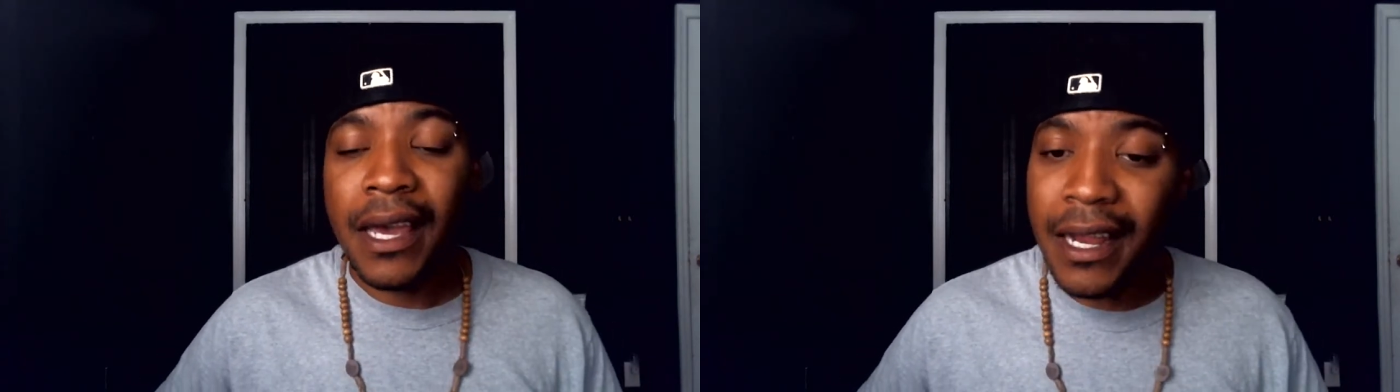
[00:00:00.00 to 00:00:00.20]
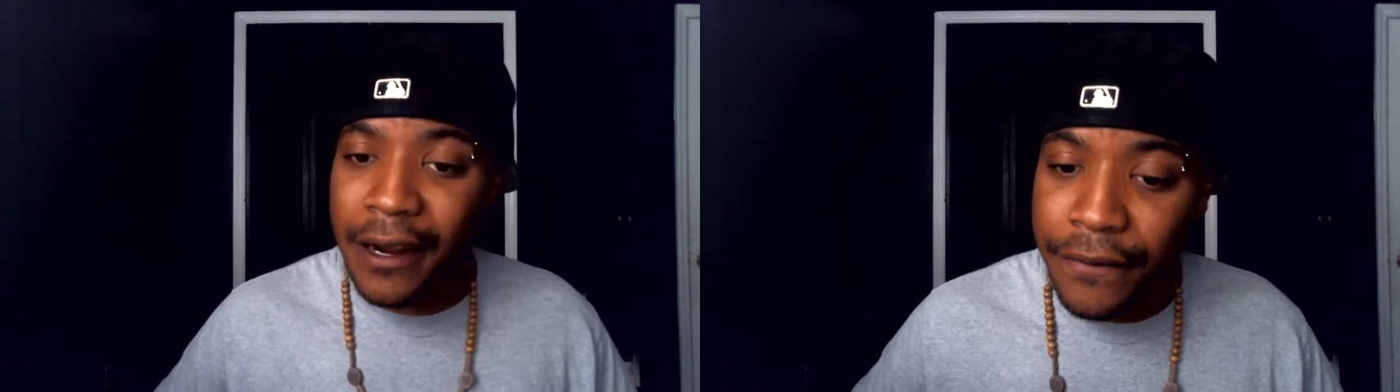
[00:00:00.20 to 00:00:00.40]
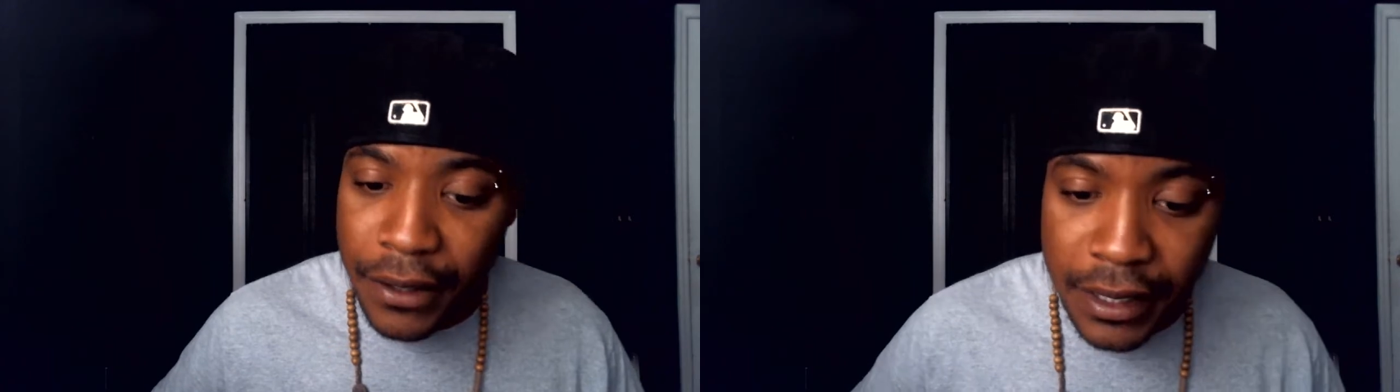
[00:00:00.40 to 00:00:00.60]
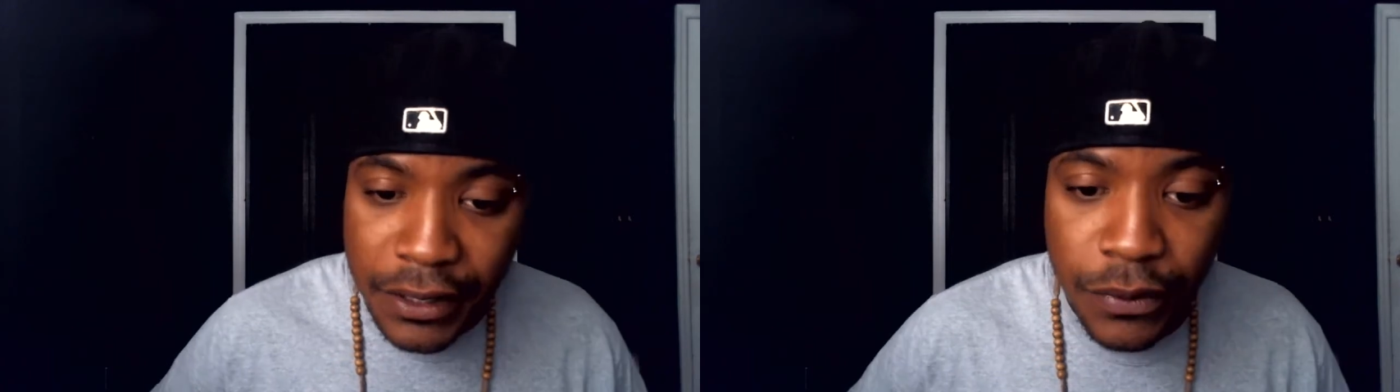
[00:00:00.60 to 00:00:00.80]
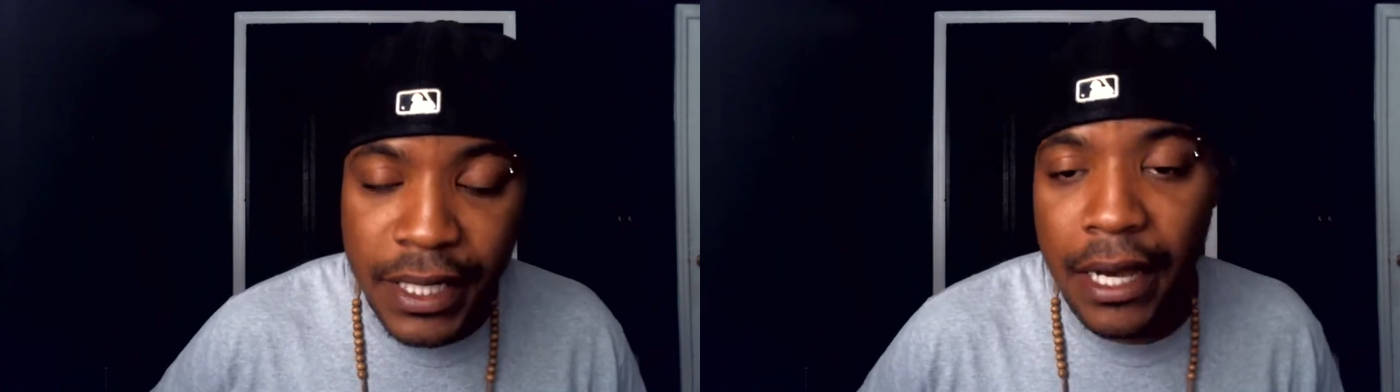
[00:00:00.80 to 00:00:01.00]
And I feel
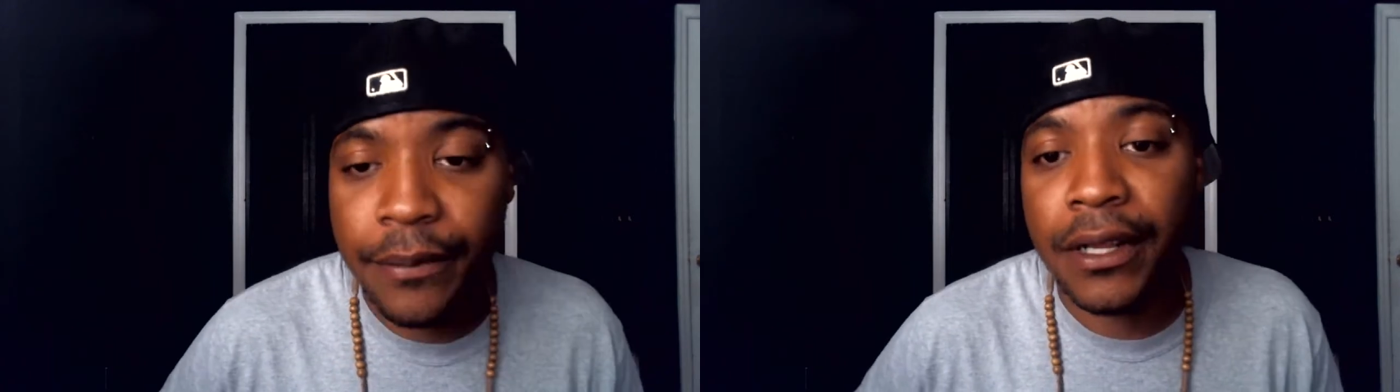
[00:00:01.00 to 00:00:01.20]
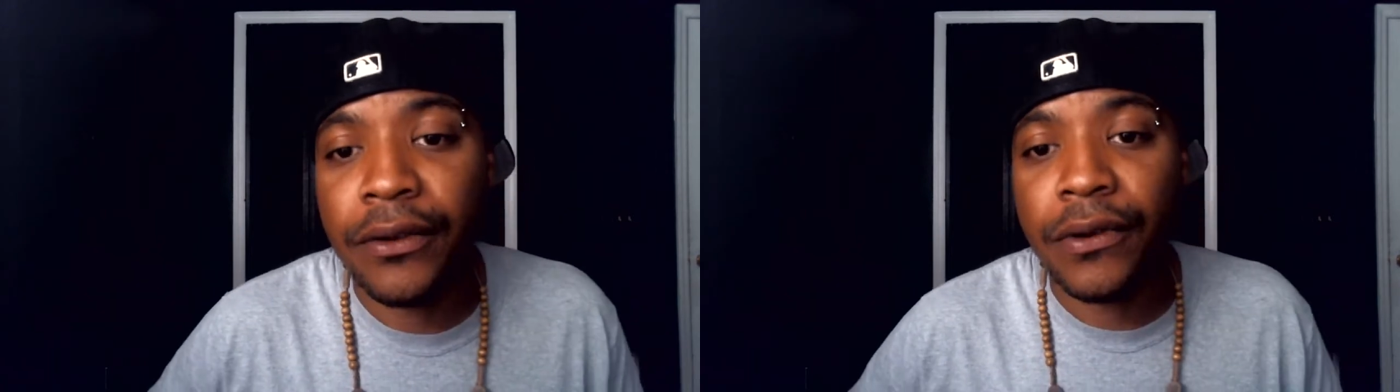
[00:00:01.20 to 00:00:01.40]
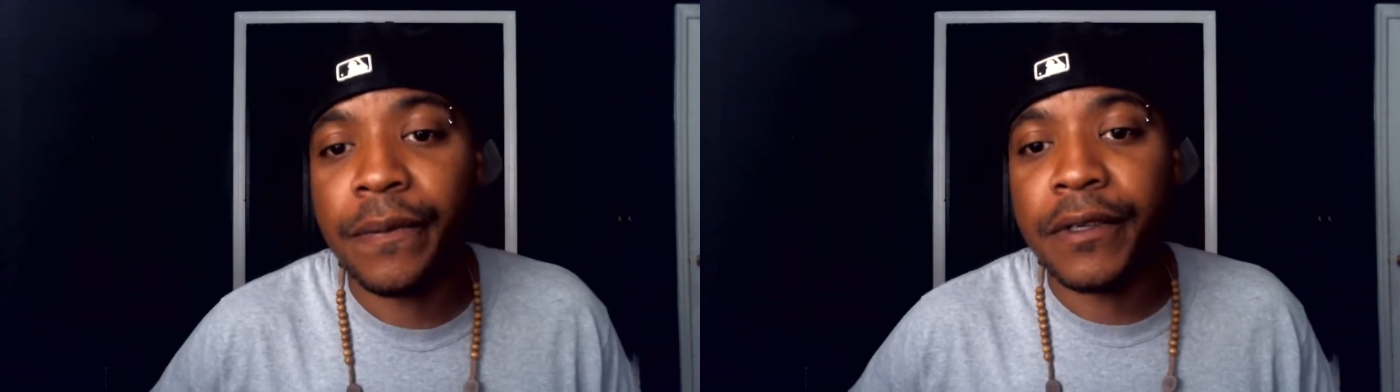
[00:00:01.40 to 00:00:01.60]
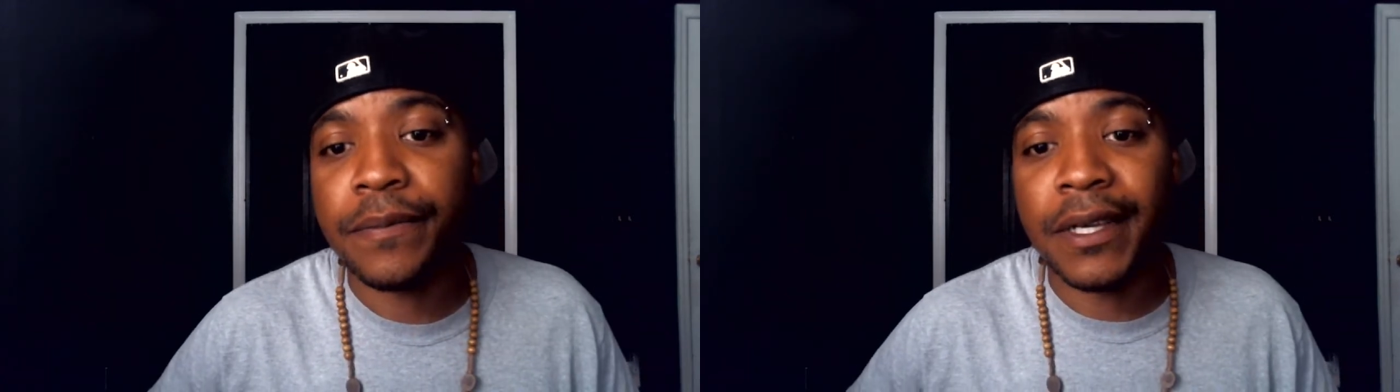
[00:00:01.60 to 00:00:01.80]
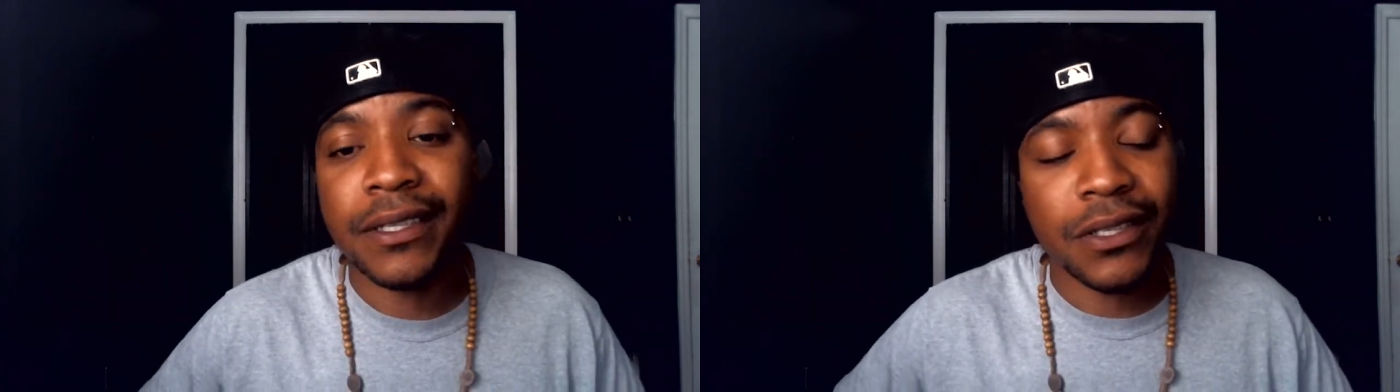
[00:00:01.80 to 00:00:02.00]
that's what's happening in the crypto space.